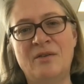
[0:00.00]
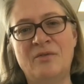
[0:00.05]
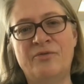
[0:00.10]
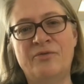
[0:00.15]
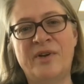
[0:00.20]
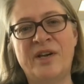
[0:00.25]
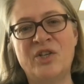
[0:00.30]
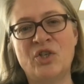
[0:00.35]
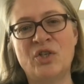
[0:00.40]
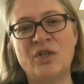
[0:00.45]

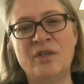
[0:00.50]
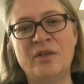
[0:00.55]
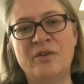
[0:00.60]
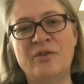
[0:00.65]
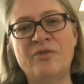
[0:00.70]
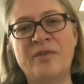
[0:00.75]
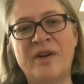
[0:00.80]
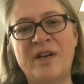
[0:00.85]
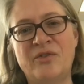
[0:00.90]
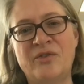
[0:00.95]
Russian
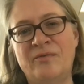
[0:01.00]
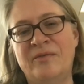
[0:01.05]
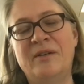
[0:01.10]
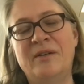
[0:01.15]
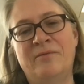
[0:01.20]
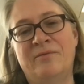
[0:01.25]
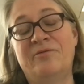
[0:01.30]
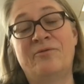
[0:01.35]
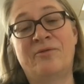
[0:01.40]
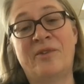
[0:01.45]
aggression.
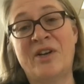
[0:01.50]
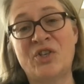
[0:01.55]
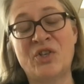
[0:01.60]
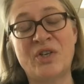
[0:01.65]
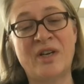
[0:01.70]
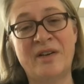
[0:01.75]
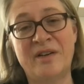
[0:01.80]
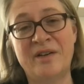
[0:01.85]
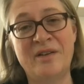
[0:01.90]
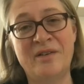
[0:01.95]
Well,
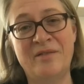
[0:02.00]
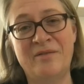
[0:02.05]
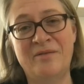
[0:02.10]
Russia